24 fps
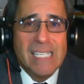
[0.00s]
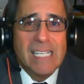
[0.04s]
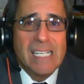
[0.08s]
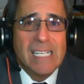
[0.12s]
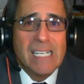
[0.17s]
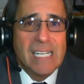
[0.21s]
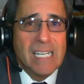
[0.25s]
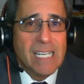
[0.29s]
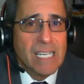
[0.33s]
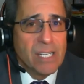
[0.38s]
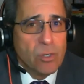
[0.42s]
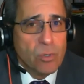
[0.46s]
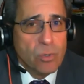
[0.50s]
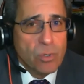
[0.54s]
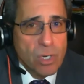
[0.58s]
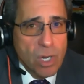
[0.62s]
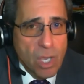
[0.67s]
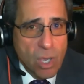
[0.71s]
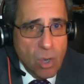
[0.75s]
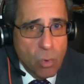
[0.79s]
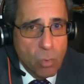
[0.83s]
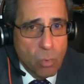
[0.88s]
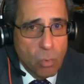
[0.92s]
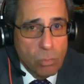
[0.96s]
I don't
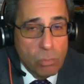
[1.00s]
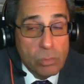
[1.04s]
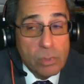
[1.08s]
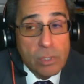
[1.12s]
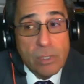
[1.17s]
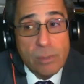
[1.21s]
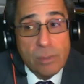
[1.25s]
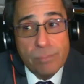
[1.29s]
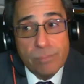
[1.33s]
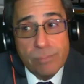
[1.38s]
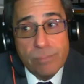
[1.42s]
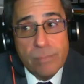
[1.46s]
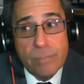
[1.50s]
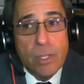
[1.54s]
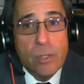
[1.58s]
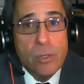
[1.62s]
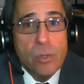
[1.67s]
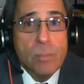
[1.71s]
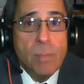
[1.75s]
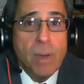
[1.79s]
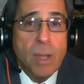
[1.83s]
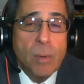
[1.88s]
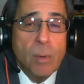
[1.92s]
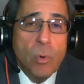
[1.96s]
know. Well, then you
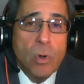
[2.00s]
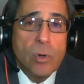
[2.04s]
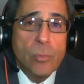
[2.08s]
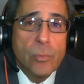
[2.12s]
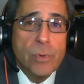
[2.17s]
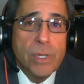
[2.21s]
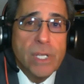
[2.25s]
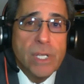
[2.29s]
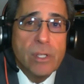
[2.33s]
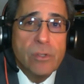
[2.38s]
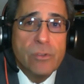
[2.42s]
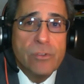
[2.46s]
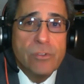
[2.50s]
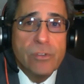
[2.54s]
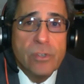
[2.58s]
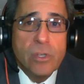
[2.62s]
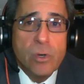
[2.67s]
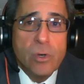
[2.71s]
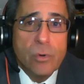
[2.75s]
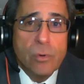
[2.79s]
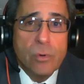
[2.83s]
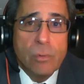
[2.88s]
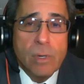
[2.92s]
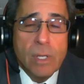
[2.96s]
might want to
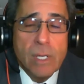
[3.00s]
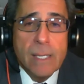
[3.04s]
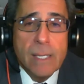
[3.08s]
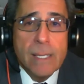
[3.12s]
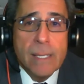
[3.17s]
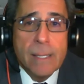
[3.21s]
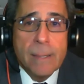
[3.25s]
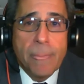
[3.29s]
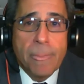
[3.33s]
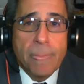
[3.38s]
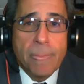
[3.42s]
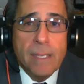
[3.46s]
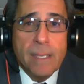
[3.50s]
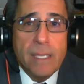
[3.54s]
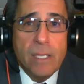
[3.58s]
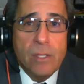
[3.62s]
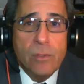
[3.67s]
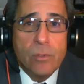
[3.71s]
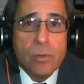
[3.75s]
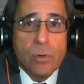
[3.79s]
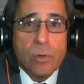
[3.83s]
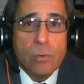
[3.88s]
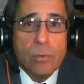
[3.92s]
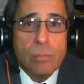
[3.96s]
reconsider
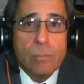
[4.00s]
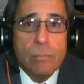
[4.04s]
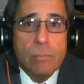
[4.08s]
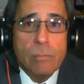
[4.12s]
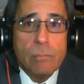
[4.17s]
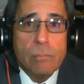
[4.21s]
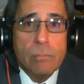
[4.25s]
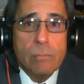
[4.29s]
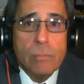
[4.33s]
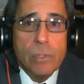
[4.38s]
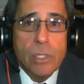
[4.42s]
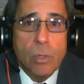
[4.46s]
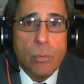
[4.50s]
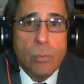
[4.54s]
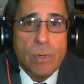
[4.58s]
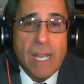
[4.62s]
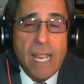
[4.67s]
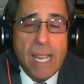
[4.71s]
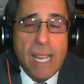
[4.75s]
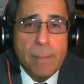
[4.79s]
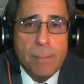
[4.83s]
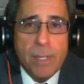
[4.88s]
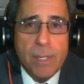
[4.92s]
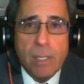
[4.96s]
either,
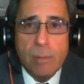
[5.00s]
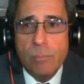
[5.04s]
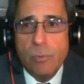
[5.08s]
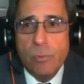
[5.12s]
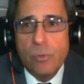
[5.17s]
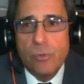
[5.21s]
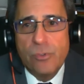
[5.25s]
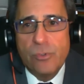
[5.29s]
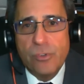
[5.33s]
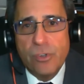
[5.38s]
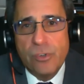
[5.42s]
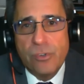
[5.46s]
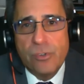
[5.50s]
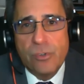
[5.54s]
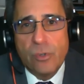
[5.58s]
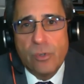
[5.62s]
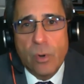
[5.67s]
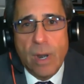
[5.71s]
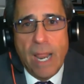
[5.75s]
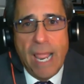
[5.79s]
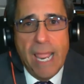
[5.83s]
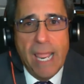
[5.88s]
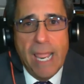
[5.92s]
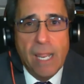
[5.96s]
naming your
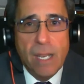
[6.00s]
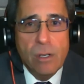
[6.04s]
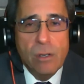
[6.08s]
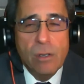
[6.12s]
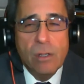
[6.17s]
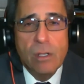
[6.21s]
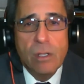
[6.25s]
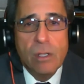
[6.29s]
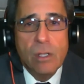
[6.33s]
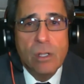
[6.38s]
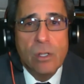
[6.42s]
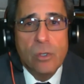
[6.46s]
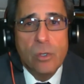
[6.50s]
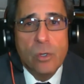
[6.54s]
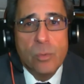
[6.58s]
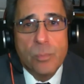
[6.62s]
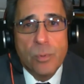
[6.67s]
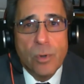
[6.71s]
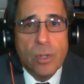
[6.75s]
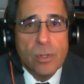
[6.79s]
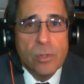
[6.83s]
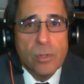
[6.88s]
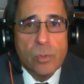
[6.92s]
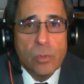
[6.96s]
sister and your
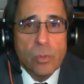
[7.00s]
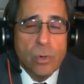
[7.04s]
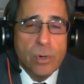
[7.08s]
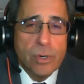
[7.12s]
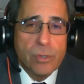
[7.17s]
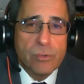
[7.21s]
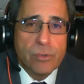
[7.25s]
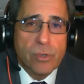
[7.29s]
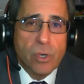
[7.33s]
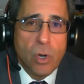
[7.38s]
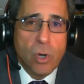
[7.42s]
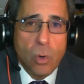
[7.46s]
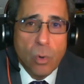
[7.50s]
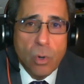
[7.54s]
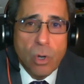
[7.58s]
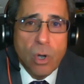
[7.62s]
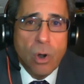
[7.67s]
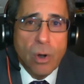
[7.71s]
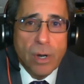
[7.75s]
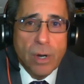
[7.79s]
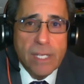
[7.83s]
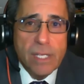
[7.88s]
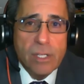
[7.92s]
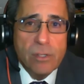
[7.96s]
brother-in-law as
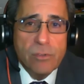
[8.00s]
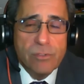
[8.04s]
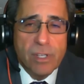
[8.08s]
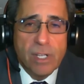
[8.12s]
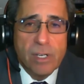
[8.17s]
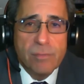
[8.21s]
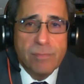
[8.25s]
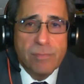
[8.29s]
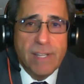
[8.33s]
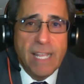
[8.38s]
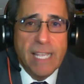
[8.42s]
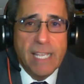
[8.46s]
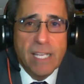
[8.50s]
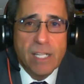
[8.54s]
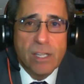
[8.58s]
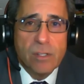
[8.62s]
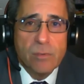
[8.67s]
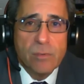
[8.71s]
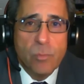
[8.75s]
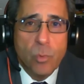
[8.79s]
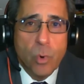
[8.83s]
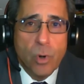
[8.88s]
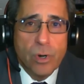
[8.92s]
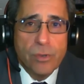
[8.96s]
co-guardians. And if they get
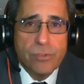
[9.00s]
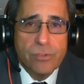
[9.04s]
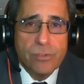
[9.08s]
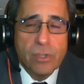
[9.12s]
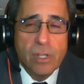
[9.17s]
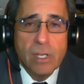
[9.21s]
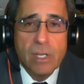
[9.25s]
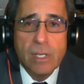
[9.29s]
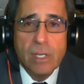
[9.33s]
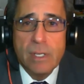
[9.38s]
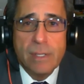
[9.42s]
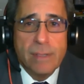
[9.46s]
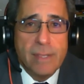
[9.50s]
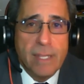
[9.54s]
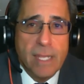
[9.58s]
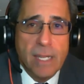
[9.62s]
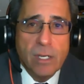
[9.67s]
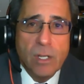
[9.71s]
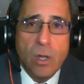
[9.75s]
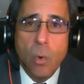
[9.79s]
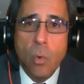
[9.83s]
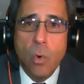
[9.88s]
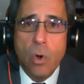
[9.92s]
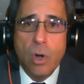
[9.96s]
divorced, then
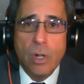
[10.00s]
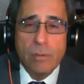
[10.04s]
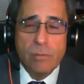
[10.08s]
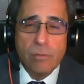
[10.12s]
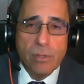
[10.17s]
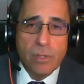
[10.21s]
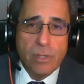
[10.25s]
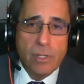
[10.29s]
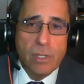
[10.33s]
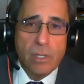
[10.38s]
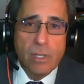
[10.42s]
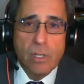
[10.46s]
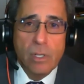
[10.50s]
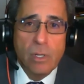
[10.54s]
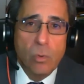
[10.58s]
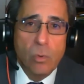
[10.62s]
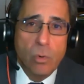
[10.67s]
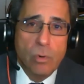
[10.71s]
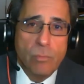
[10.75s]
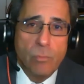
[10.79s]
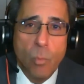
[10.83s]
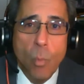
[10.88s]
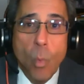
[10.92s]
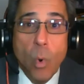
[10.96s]
go on or
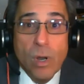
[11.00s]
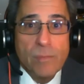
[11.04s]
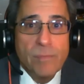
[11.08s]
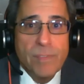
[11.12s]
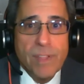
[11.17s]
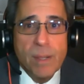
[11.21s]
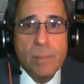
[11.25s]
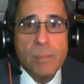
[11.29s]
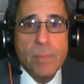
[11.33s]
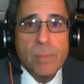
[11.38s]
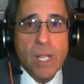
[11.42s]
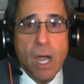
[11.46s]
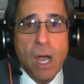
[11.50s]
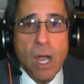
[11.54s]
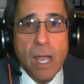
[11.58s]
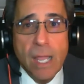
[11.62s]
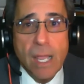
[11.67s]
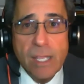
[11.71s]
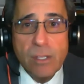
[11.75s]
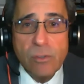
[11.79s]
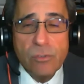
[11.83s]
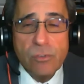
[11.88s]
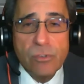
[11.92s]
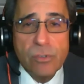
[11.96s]
if one of them
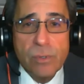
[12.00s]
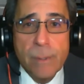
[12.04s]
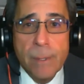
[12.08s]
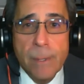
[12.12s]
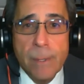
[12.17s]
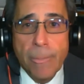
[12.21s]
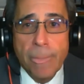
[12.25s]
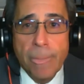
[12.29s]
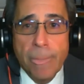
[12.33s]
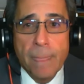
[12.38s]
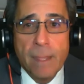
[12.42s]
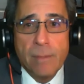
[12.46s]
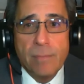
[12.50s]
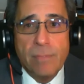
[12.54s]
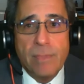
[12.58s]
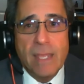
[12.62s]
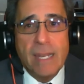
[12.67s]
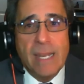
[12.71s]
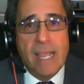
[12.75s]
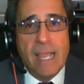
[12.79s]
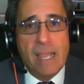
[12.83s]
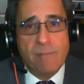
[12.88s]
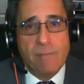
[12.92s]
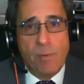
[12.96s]
dies, then
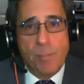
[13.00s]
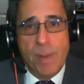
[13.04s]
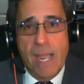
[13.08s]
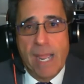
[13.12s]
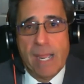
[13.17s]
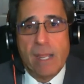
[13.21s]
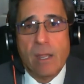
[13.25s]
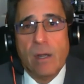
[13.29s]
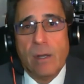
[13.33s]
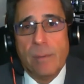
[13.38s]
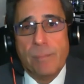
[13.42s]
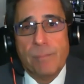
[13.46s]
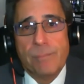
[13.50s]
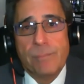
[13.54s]
have a backup.